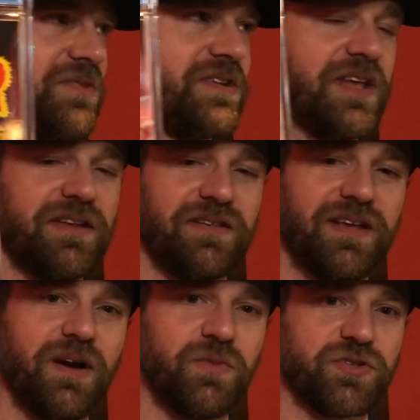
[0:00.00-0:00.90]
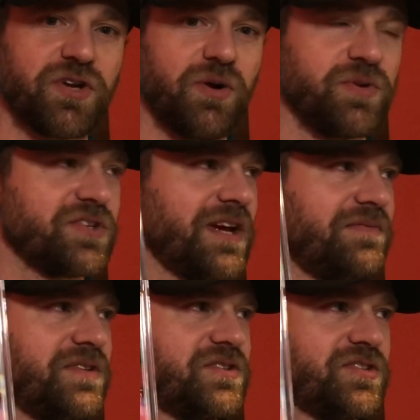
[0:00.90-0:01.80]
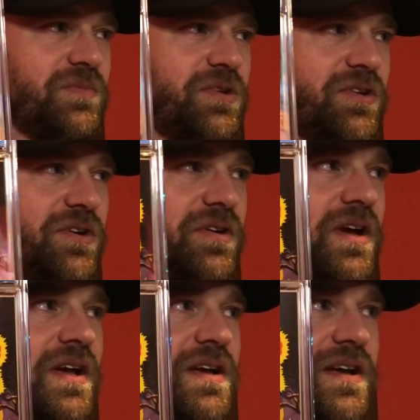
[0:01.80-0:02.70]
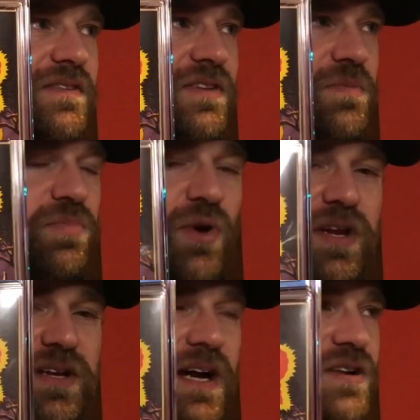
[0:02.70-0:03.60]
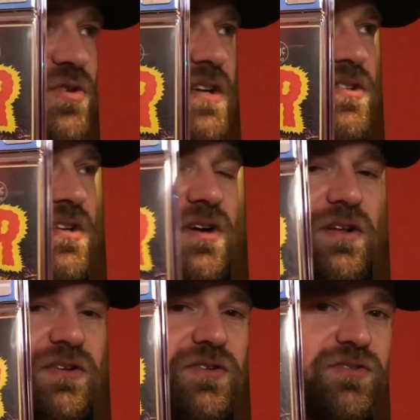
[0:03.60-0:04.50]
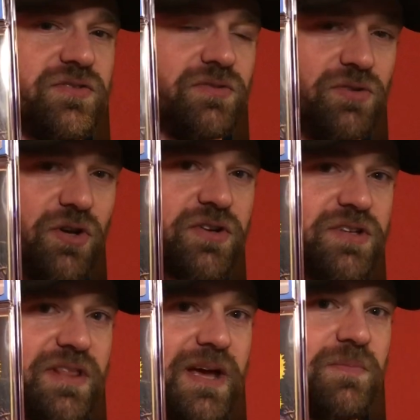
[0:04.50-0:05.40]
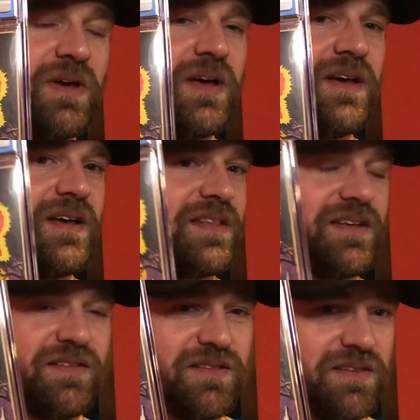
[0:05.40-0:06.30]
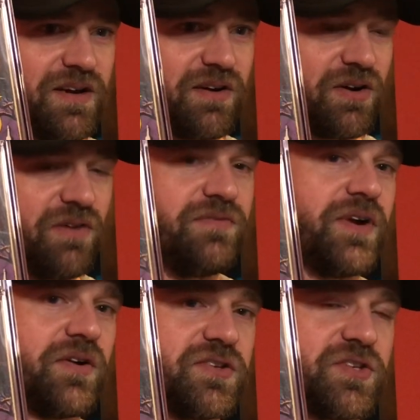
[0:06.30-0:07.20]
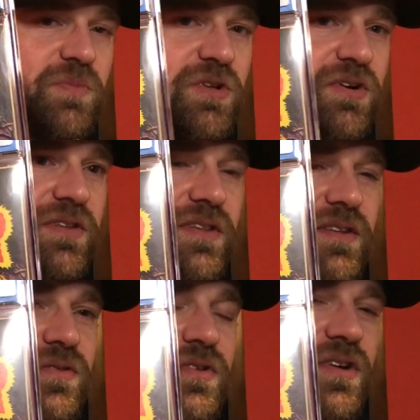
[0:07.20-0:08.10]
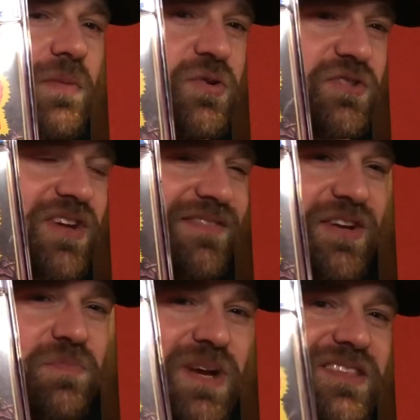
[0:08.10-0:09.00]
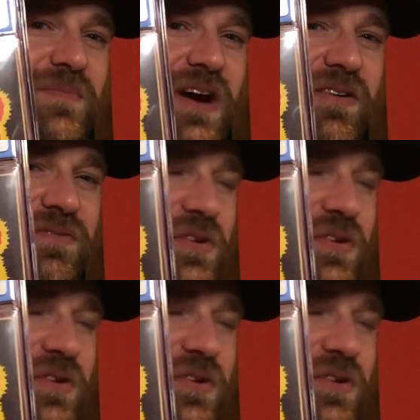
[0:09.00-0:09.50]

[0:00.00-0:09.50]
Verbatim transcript: mean, they, they almost always have this similar kind of like bright contrasting colors look to them. They, they are all very similar and you can almost kind of like pick them out of a